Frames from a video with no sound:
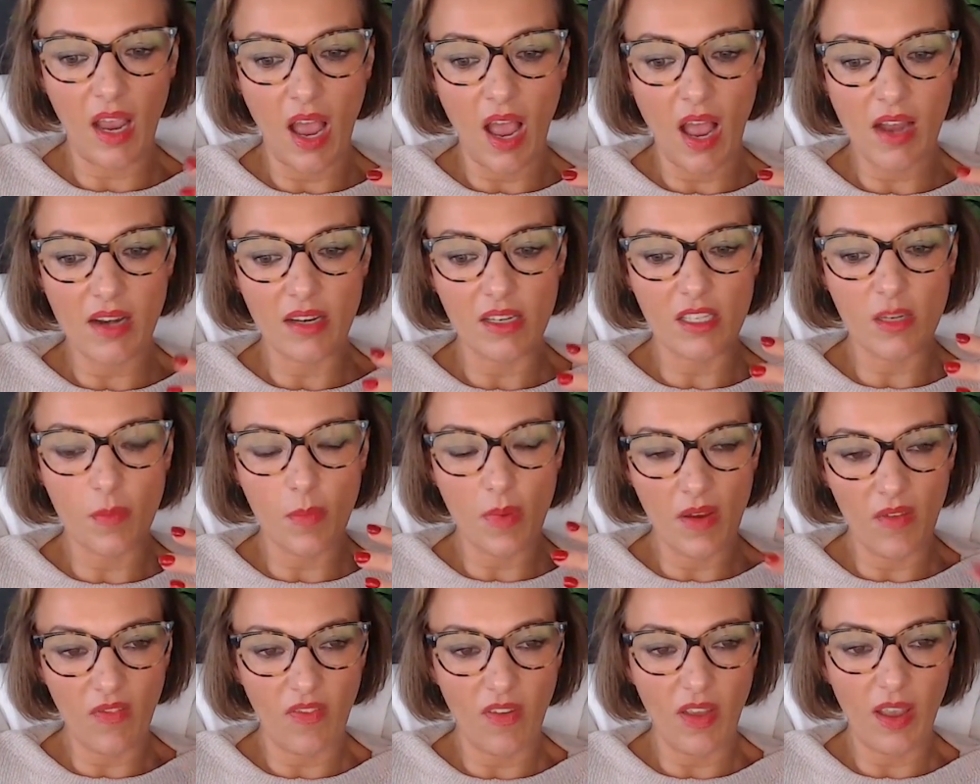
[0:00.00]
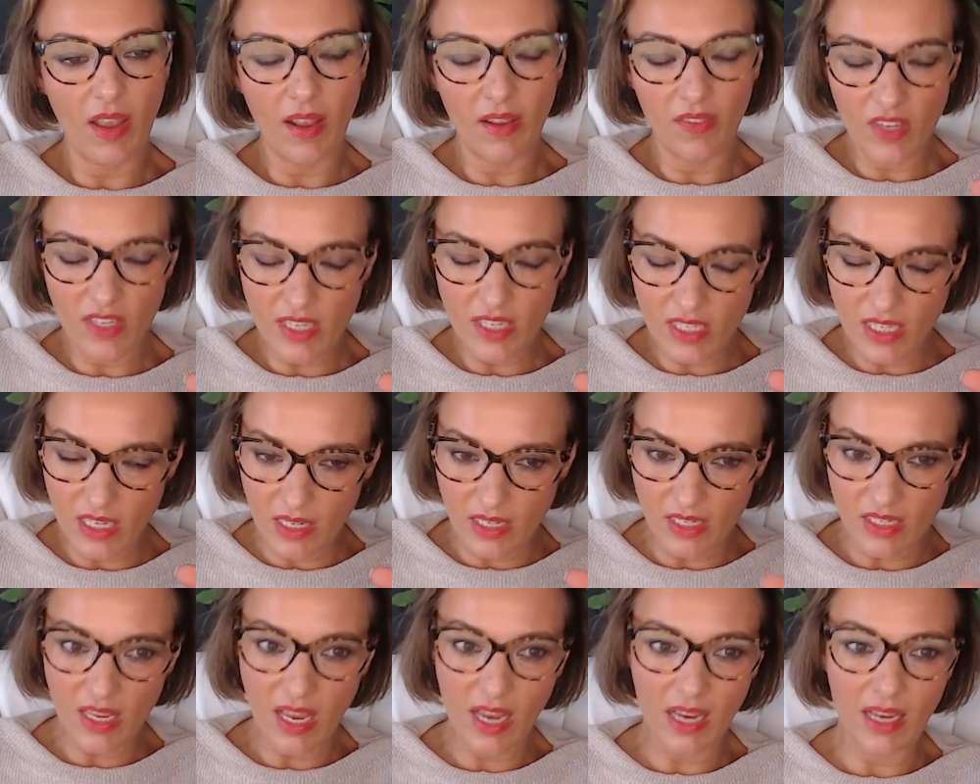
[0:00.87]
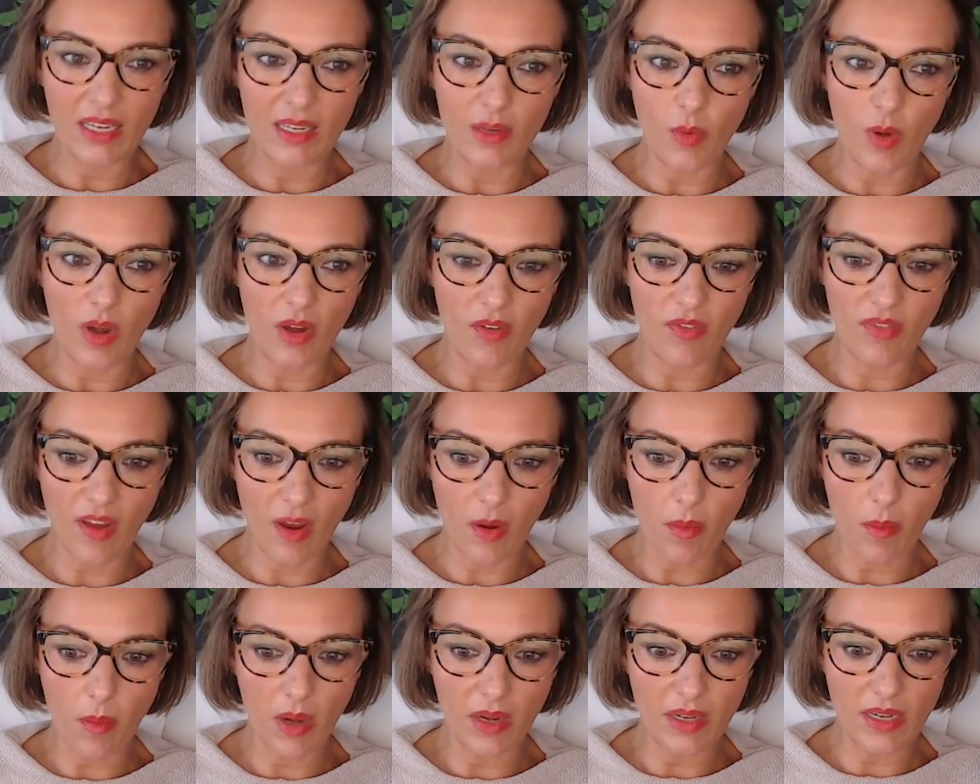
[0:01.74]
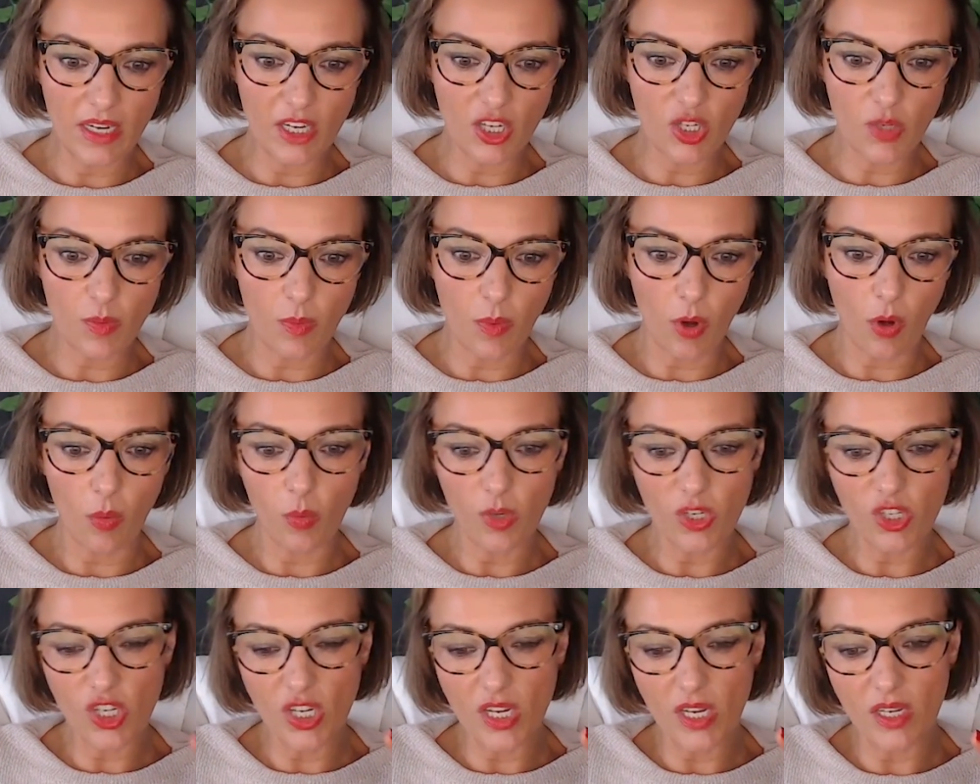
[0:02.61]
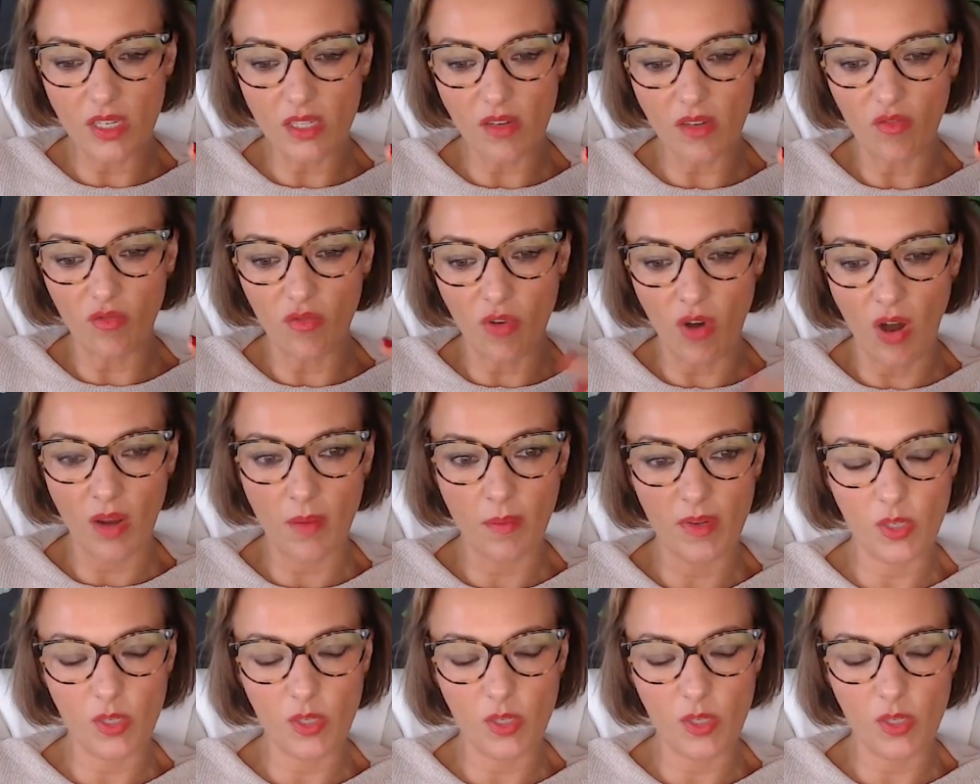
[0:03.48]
and to be fair this is exactly where i found my niche spot which is right